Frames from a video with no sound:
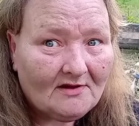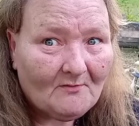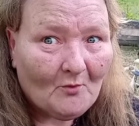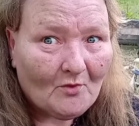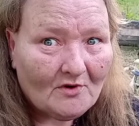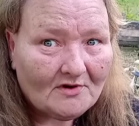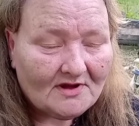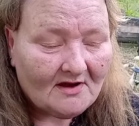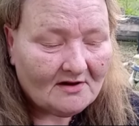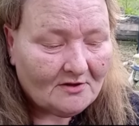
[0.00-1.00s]
get my words
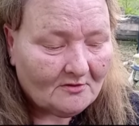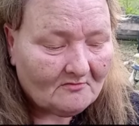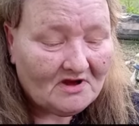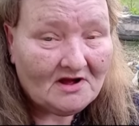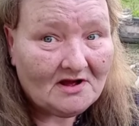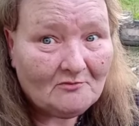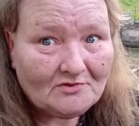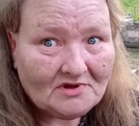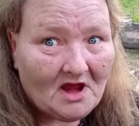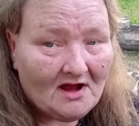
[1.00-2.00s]
out here in a minute. It
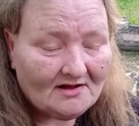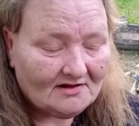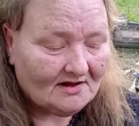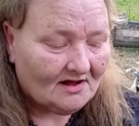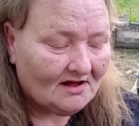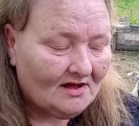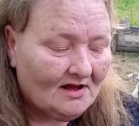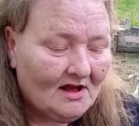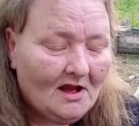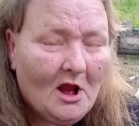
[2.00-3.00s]
was hot today.
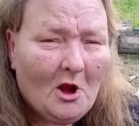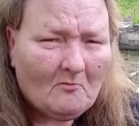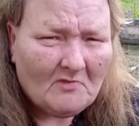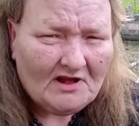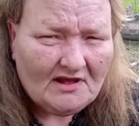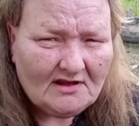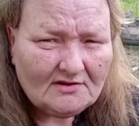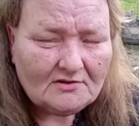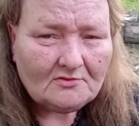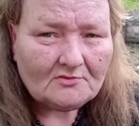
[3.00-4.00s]

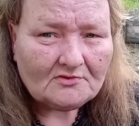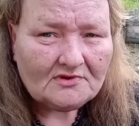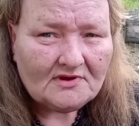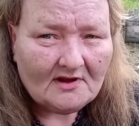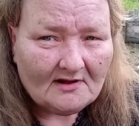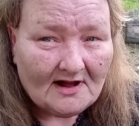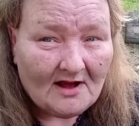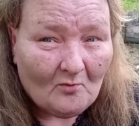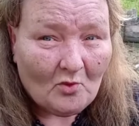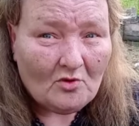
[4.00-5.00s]
Medicinals
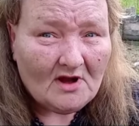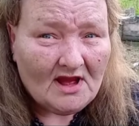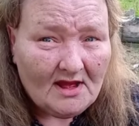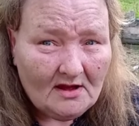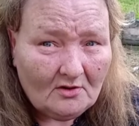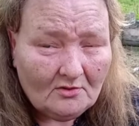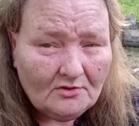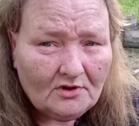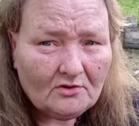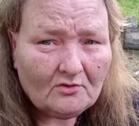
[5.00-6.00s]
that will heal
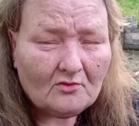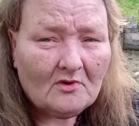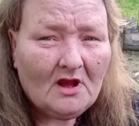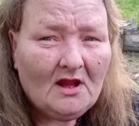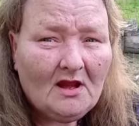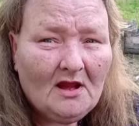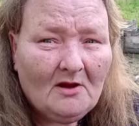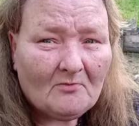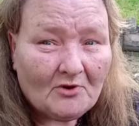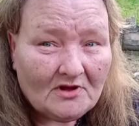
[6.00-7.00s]
you,
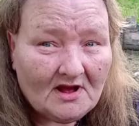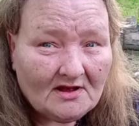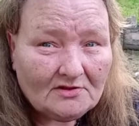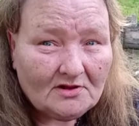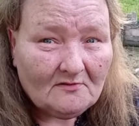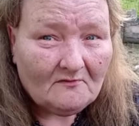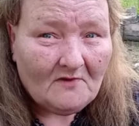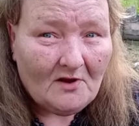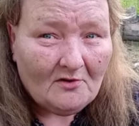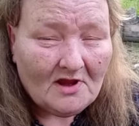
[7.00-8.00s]
protection of
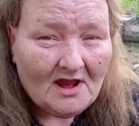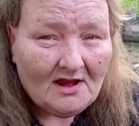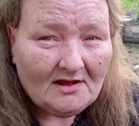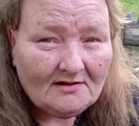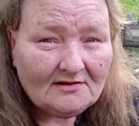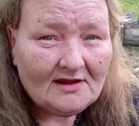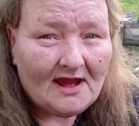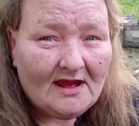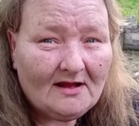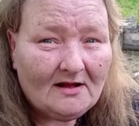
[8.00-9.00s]
all kinds,
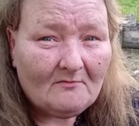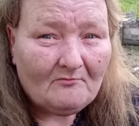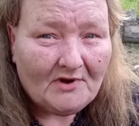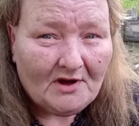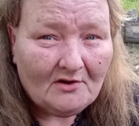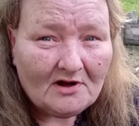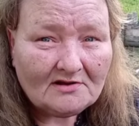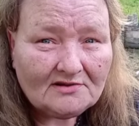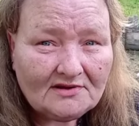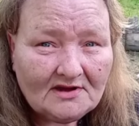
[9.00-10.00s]
and the bare
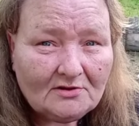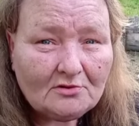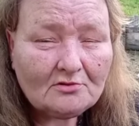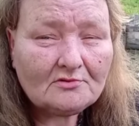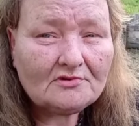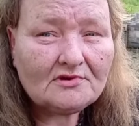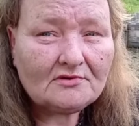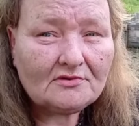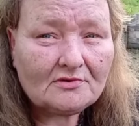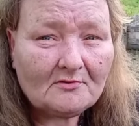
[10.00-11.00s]
essentials
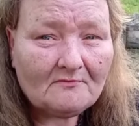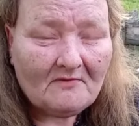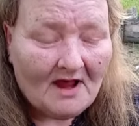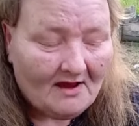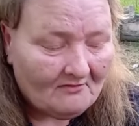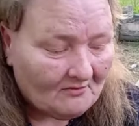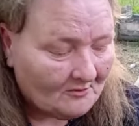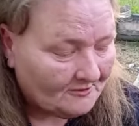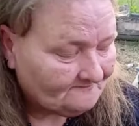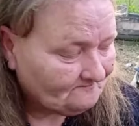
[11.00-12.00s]
to survive
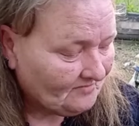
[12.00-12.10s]
on.